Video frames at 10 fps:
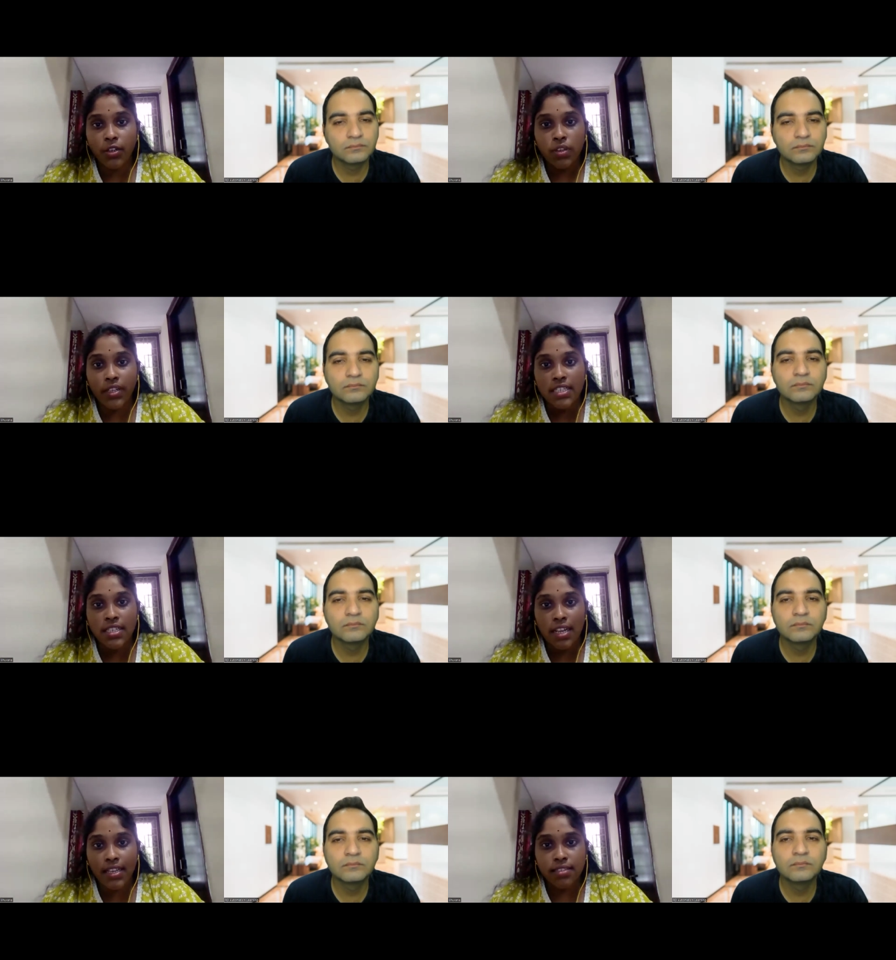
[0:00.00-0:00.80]
Speaker 1: to
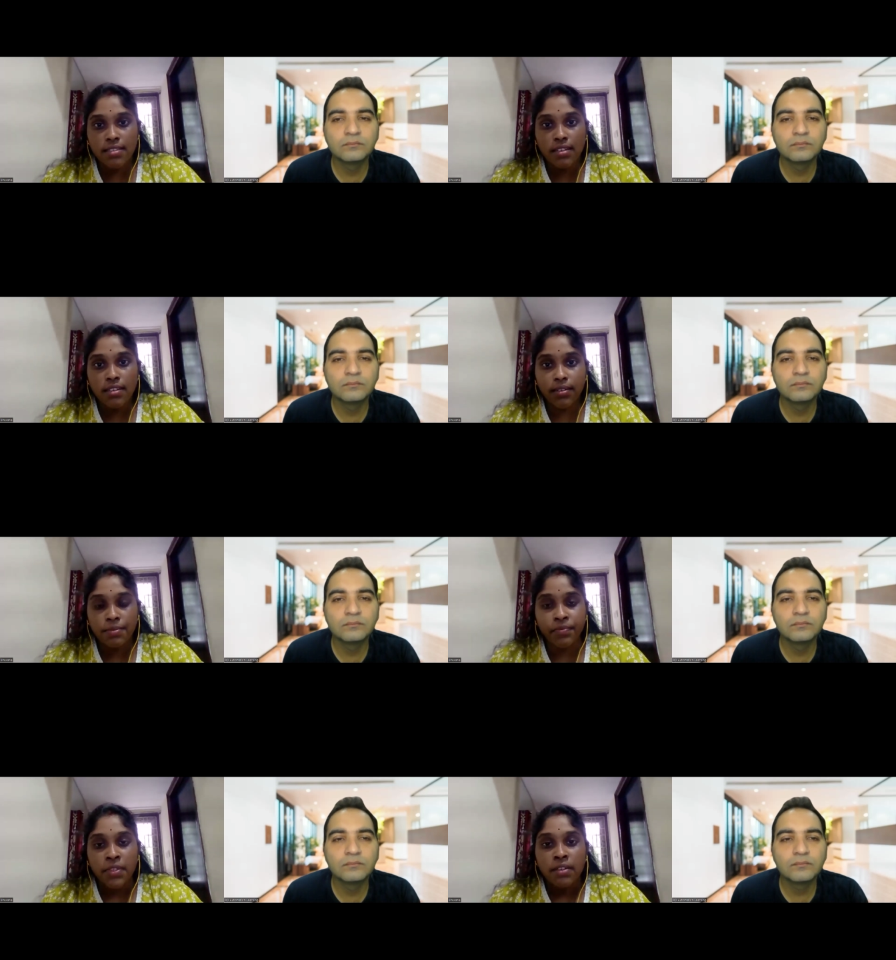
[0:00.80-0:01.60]
initialize the
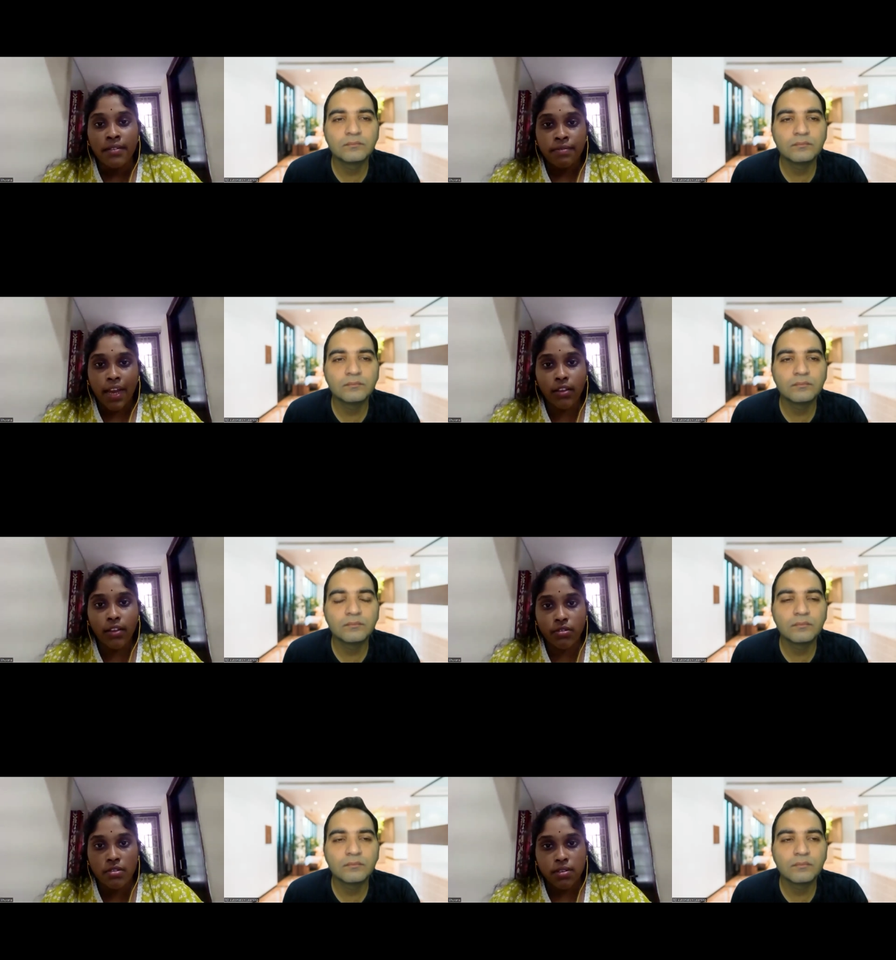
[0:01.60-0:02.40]

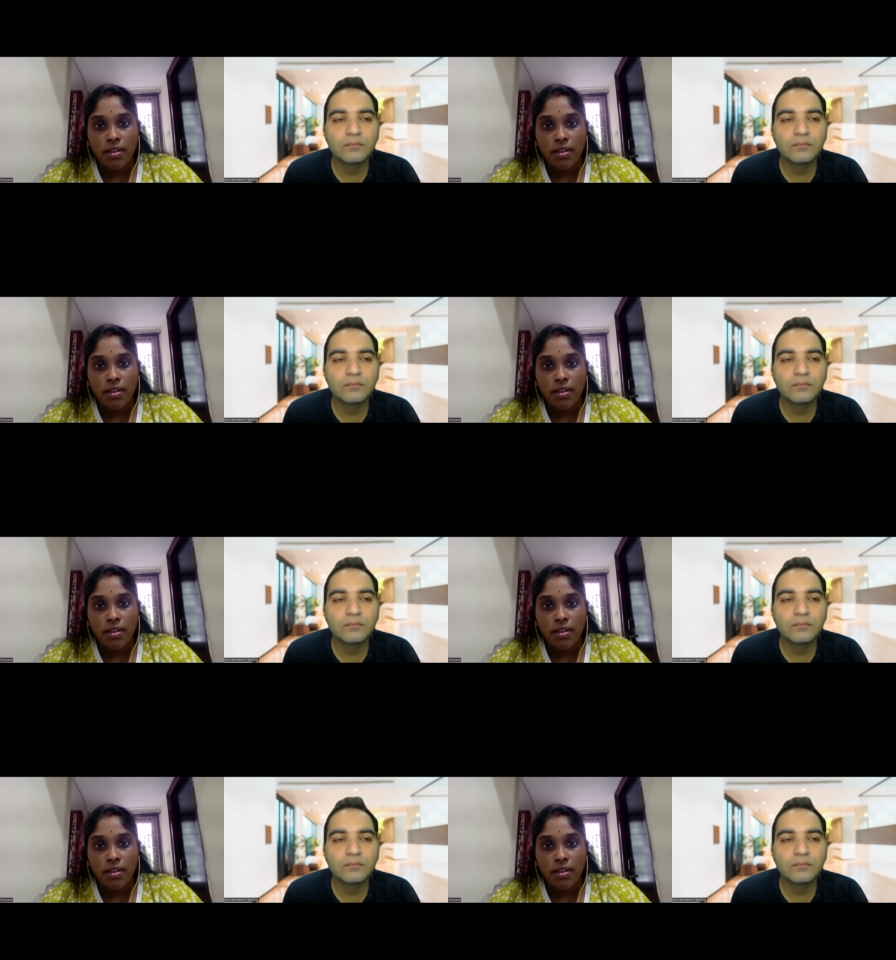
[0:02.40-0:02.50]
values.